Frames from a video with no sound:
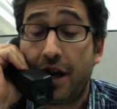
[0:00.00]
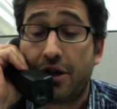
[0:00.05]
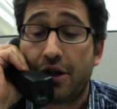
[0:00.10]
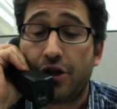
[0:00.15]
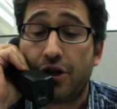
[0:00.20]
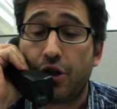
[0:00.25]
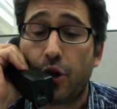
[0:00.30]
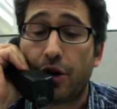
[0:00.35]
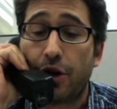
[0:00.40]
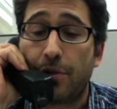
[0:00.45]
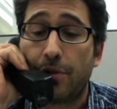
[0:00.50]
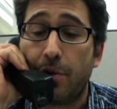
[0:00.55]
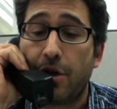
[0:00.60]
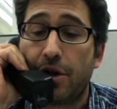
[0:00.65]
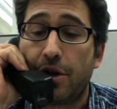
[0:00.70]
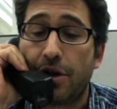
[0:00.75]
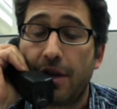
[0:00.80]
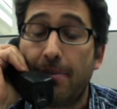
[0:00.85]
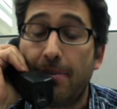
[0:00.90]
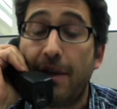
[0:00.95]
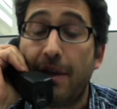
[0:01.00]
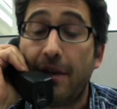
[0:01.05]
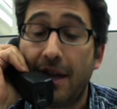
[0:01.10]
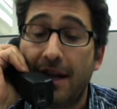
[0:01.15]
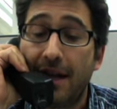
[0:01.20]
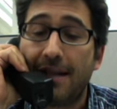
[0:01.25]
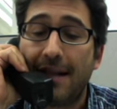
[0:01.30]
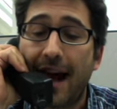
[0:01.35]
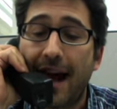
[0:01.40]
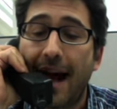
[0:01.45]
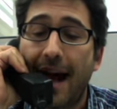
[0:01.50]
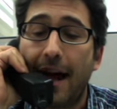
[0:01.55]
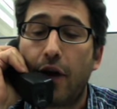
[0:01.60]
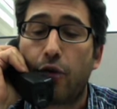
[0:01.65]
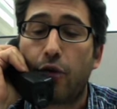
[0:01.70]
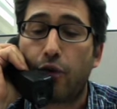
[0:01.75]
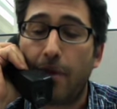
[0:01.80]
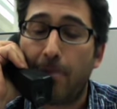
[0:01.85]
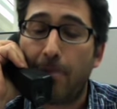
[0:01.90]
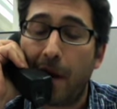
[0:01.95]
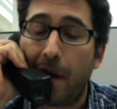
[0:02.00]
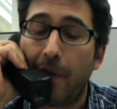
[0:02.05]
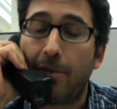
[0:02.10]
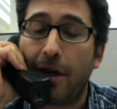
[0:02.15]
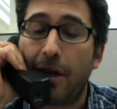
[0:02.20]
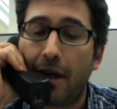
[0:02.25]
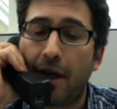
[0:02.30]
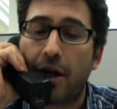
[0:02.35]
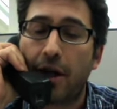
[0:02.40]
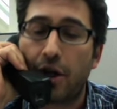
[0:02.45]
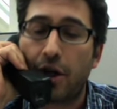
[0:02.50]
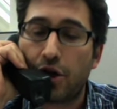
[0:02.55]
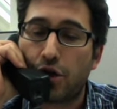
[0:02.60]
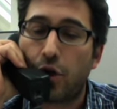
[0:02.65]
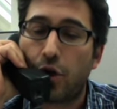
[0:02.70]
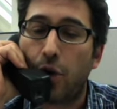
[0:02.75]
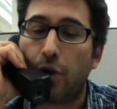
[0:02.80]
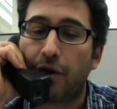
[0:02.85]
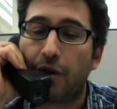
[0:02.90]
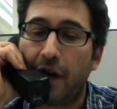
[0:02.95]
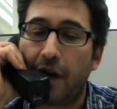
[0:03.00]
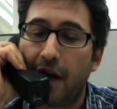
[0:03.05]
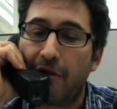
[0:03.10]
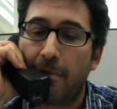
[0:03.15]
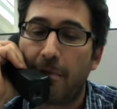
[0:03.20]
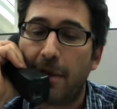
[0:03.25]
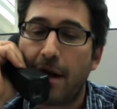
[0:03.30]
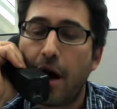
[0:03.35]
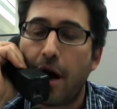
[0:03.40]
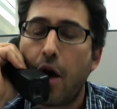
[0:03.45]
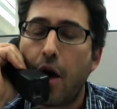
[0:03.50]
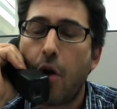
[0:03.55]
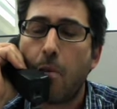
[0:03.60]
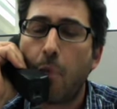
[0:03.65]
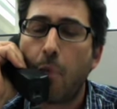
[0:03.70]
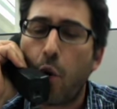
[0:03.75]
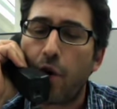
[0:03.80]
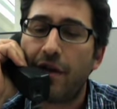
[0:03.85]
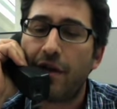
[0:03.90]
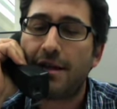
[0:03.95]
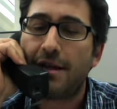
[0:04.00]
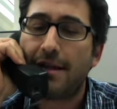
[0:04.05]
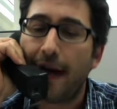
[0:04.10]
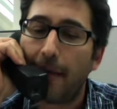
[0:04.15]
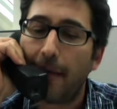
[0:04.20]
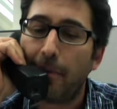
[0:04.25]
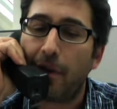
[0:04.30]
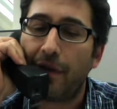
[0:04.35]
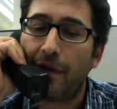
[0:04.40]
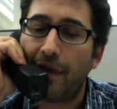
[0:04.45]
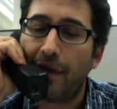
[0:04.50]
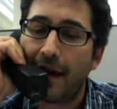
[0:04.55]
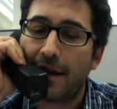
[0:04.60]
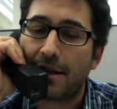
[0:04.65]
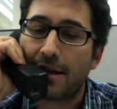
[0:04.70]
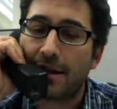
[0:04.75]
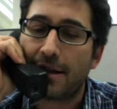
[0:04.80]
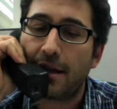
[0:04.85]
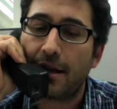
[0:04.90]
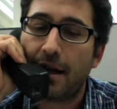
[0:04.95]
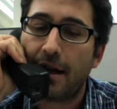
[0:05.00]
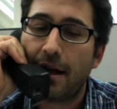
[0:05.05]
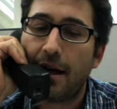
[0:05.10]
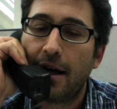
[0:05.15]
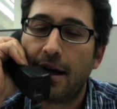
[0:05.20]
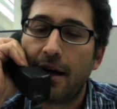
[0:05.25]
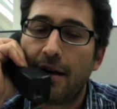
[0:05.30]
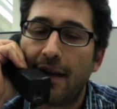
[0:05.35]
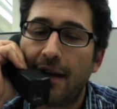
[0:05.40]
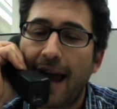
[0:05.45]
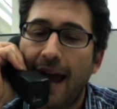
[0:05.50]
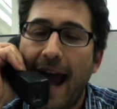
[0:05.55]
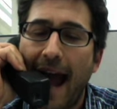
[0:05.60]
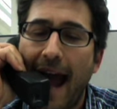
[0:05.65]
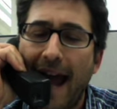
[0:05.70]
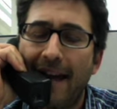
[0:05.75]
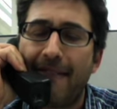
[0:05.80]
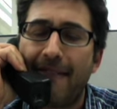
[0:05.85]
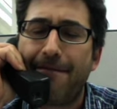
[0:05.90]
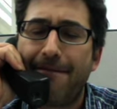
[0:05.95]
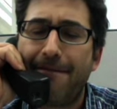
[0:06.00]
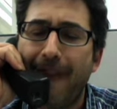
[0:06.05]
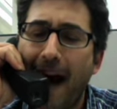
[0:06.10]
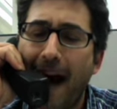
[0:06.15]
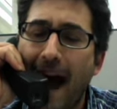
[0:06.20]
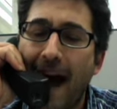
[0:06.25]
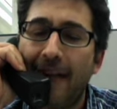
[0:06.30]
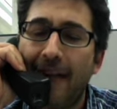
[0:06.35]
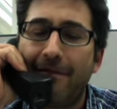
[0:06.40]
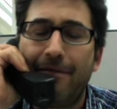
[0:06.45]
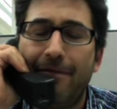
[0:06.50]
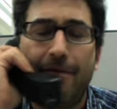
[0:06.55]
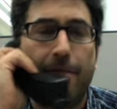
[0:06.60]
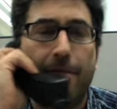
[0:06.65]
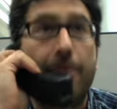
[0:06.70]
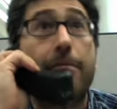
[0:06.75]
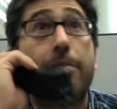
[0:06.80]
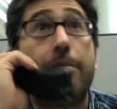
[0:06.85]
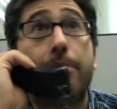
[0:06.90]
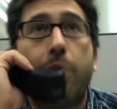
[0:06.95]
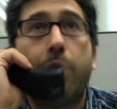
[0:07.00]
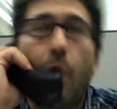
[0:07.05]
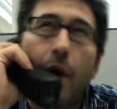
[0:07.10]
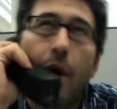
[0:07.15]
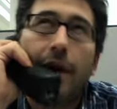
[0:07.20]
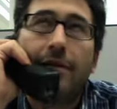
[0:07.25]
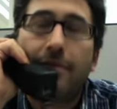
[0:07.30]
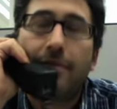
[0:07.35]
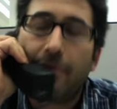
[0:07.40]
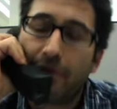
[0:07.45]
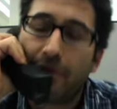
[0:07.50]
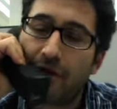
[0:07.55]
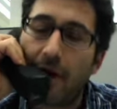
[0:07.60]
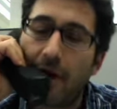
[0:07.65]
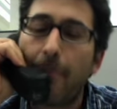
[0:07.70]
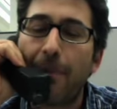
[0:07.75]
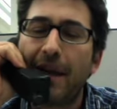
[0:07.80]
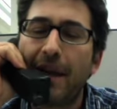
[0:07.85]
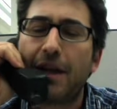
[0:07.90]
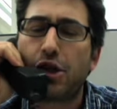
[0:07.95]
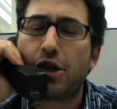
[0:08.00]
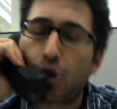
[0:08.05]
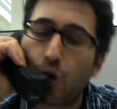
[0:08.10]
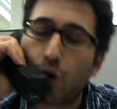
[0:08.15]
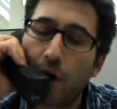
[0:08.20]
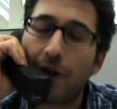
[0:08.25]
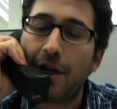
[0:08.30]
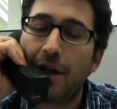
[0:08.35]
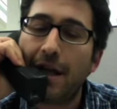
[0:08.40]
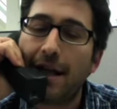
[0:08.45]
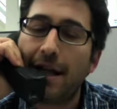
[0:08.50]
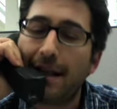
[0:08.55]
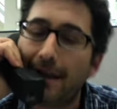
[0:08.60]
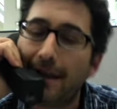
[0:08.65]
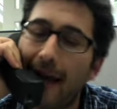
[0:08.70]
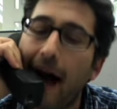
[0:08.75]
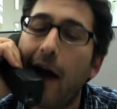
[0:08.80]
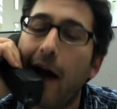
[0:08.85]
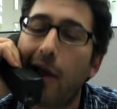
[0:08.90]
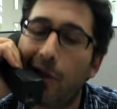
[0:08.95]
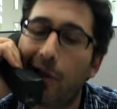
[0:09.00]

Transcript: not just George Bush. I mean, the entire Republican-controlled government more than doubled this. They added $5.something trillion to